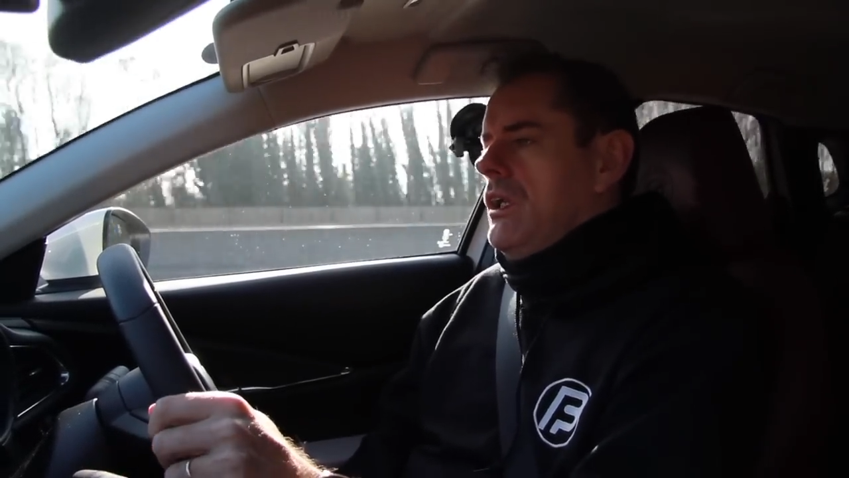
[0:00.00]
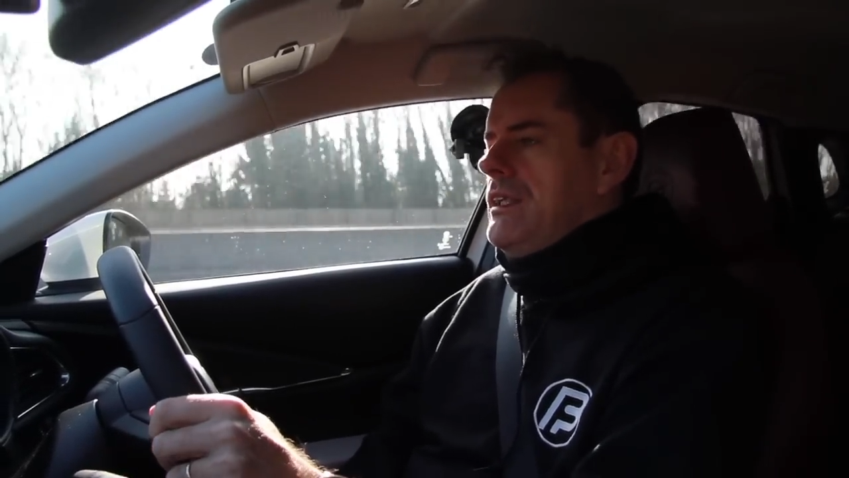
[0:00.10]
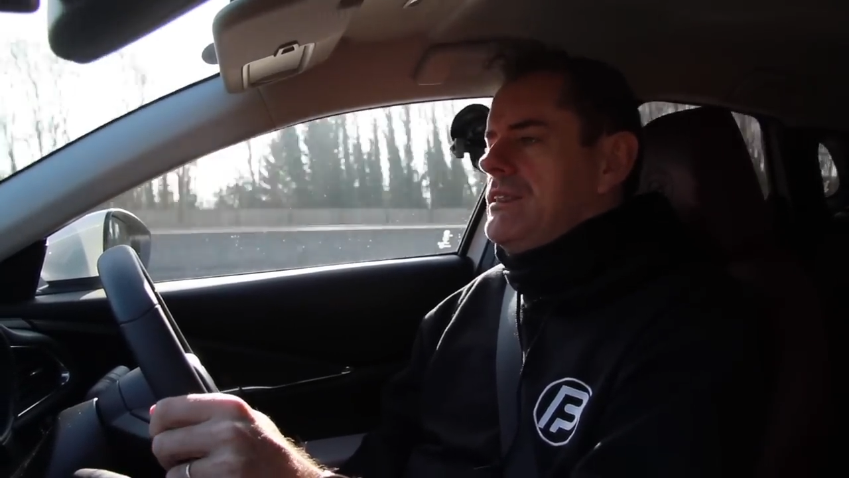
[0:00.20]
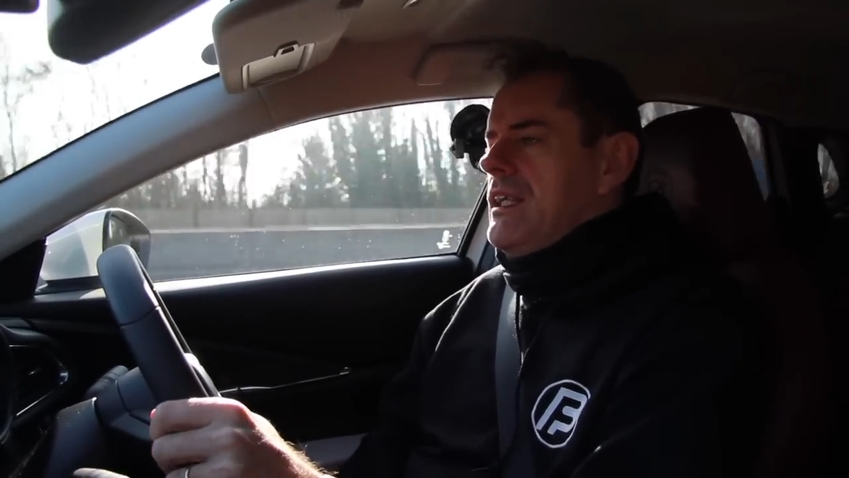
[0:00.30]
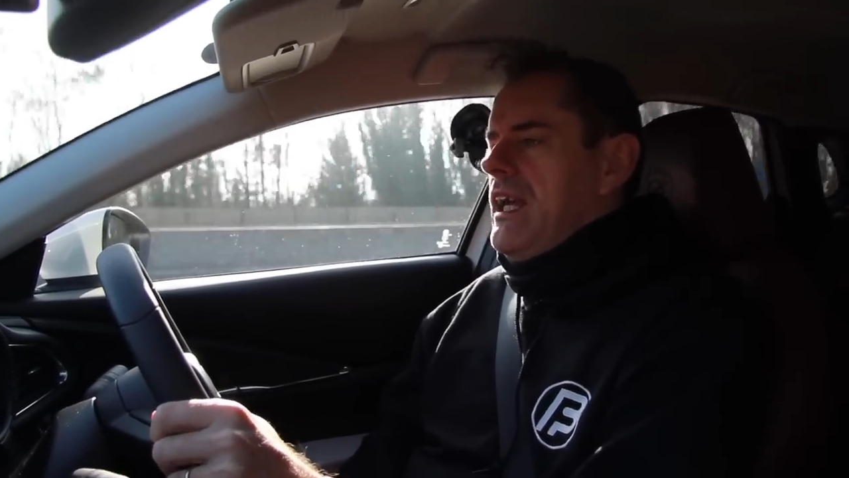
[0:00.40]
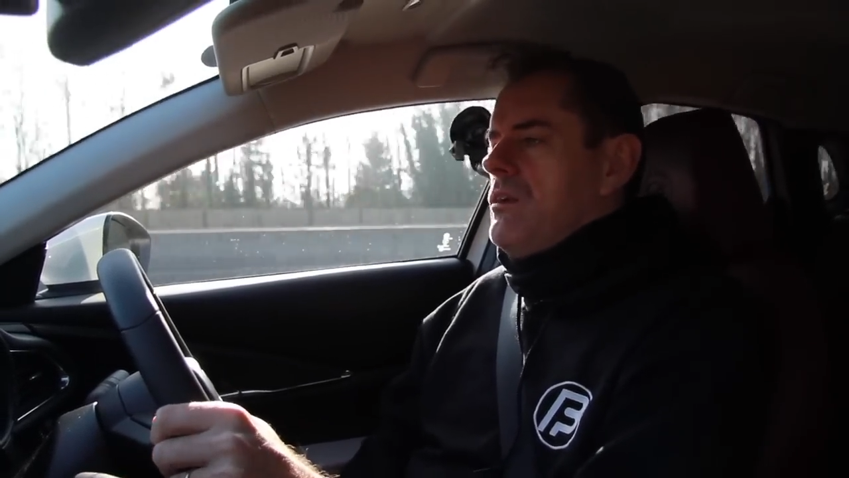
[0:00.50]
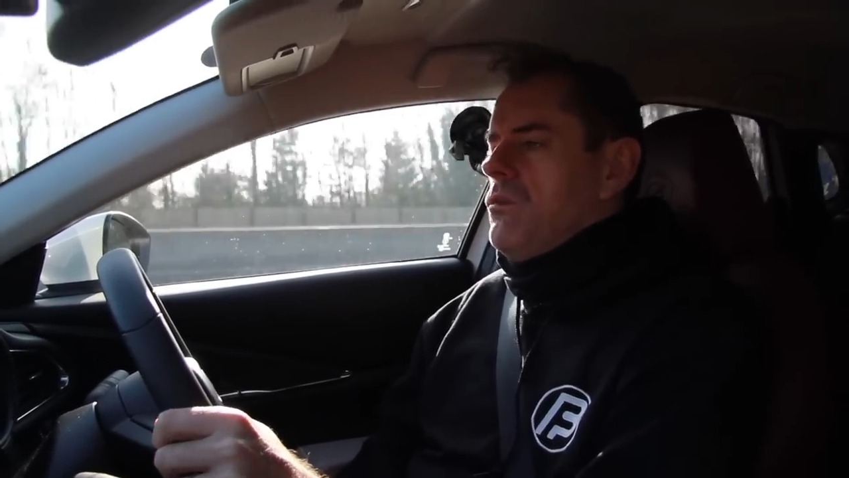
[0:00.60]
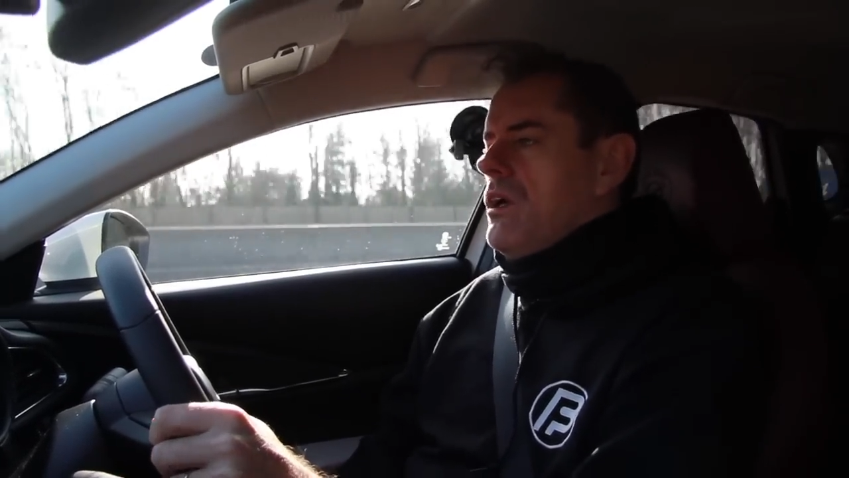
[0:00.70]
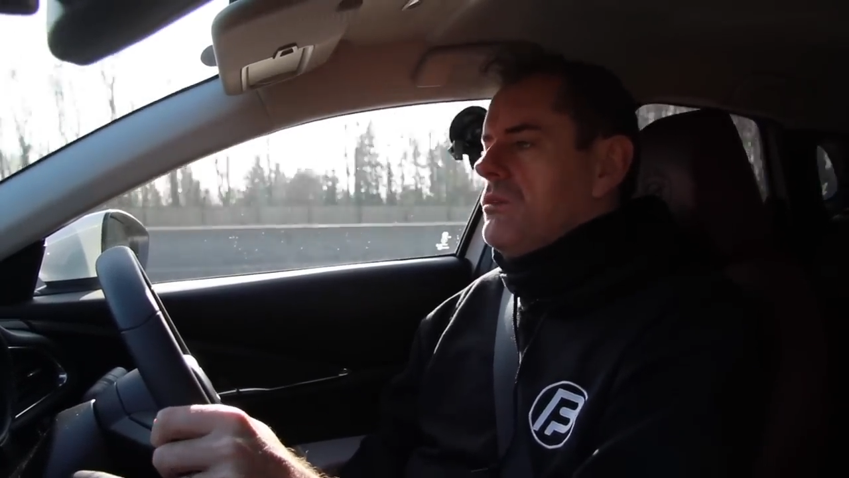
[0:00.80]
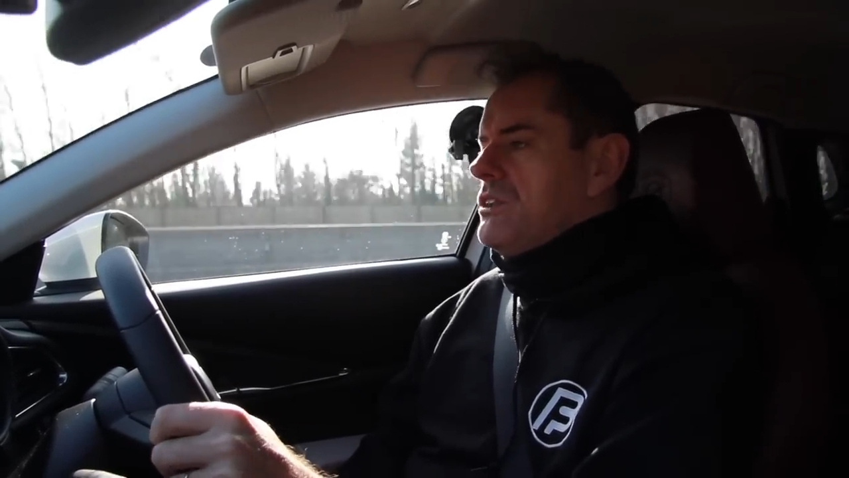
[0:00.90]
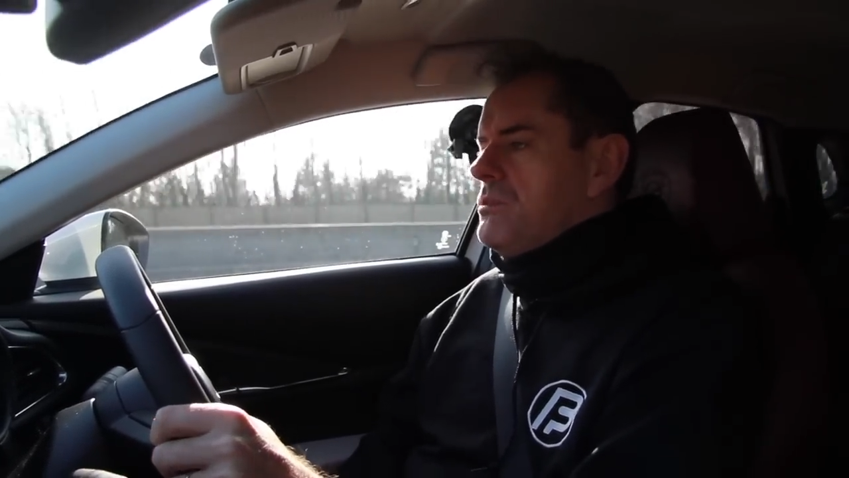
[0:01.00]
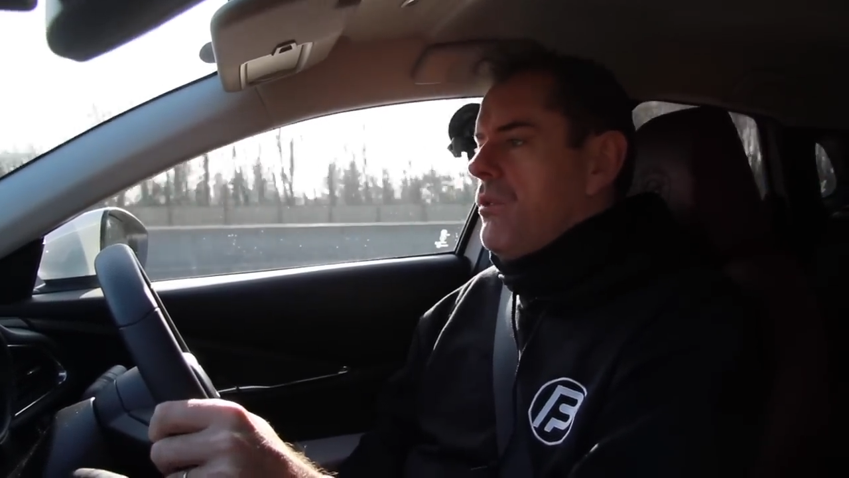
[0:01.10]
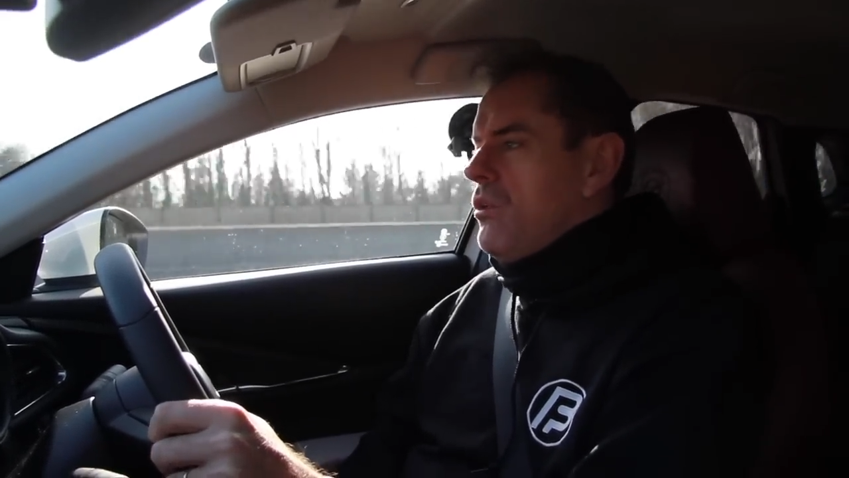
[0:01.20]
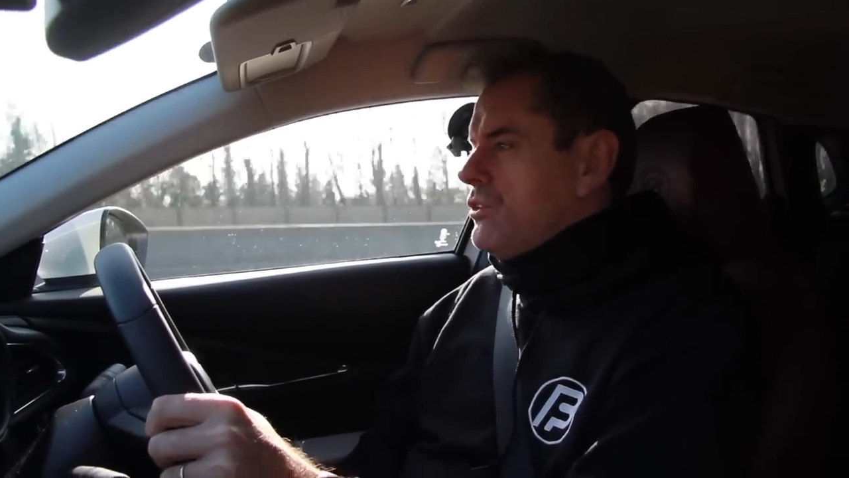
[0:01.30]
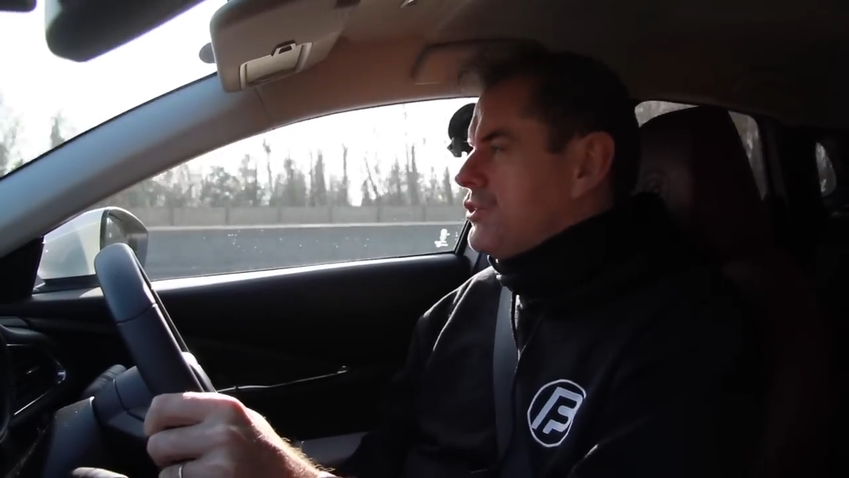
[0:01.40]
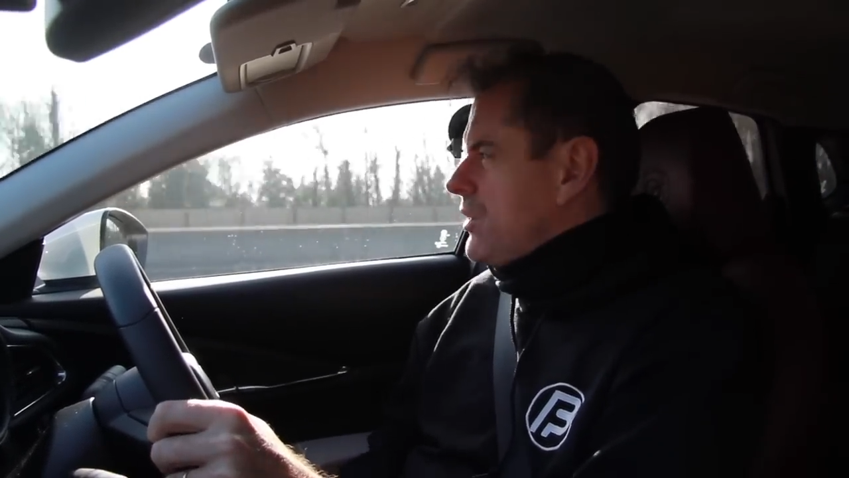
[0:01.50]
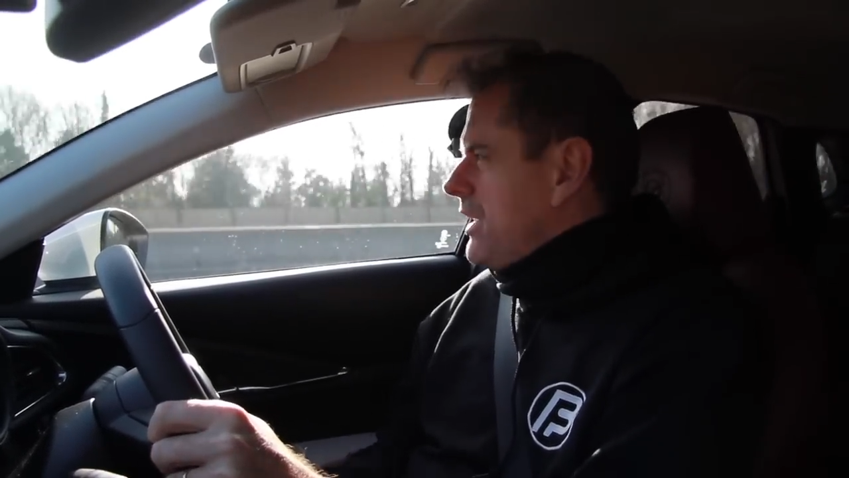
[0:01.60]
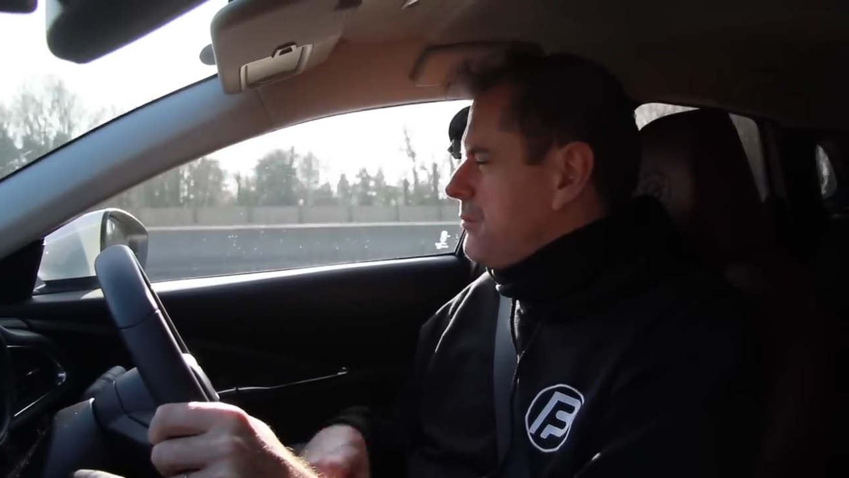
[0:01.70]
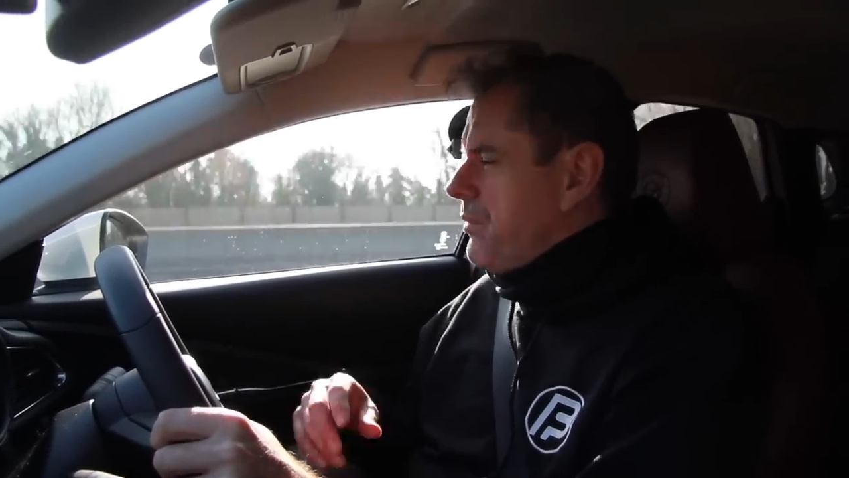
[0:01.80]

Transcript: Into lane one, which is bone dry,